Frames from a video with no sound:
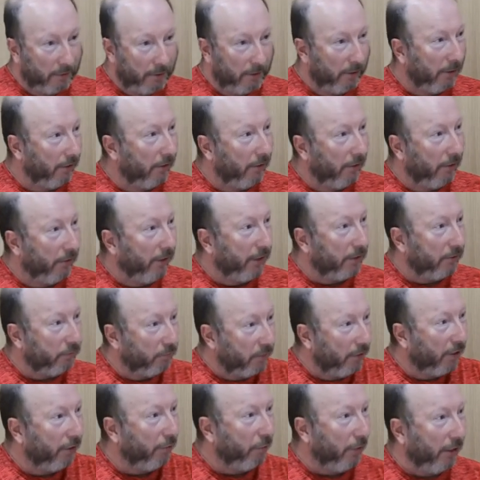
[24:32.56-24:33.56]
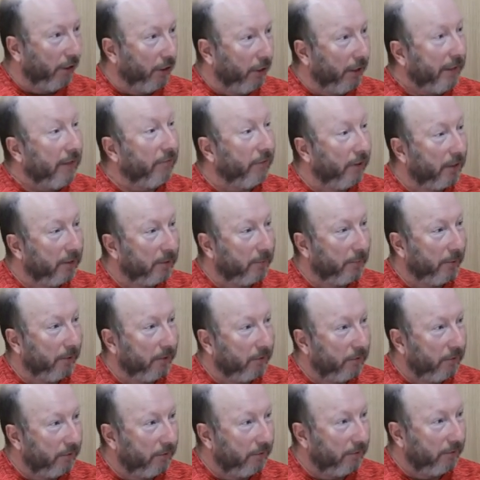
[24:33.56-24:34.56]
And that's kind of where I'd leave it, I
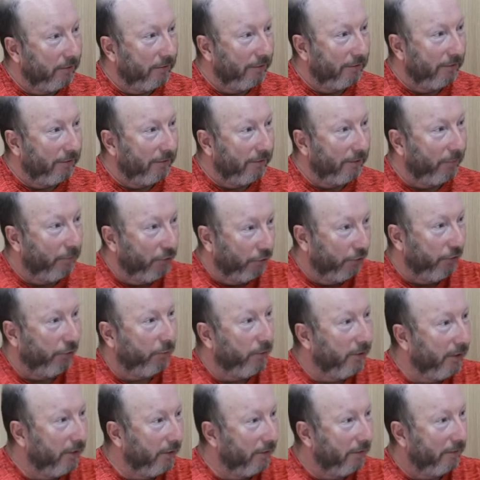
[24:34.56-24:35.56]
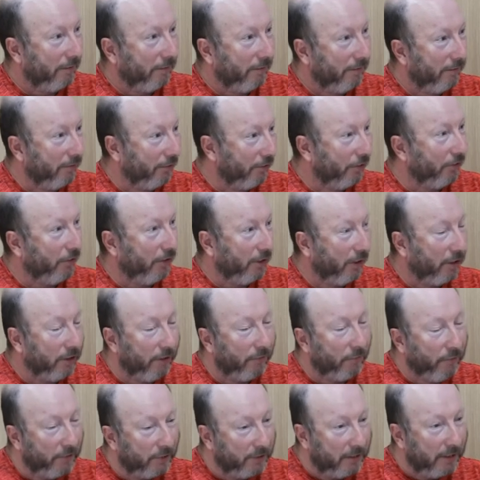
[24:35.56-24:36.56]
suppose. Mm-hmm. I'm not sure whether there's nothing, I
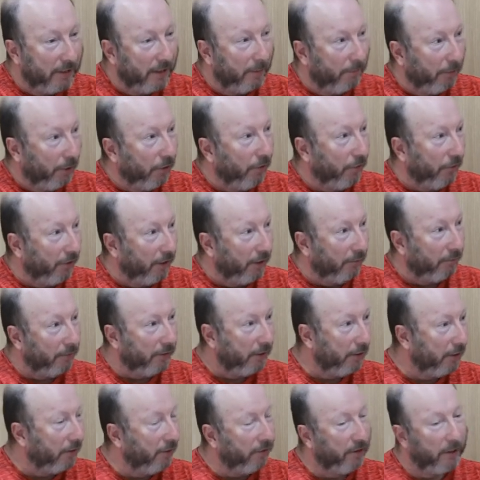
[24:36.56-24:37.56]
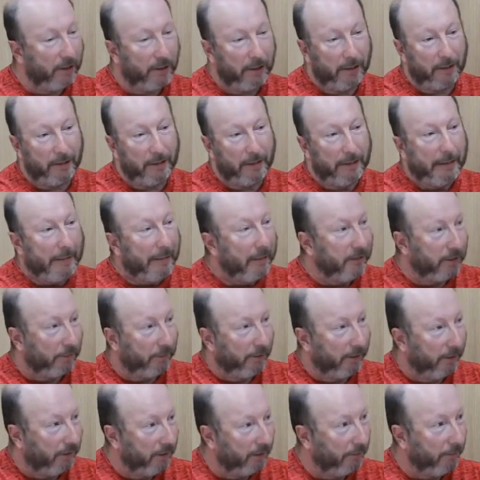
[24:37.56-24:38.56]
don't feel there's anything beyond that, but I don't think there needs to
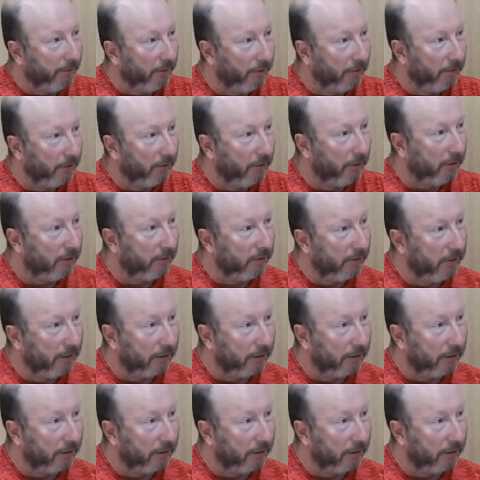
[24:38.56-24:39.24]
be anything beyond that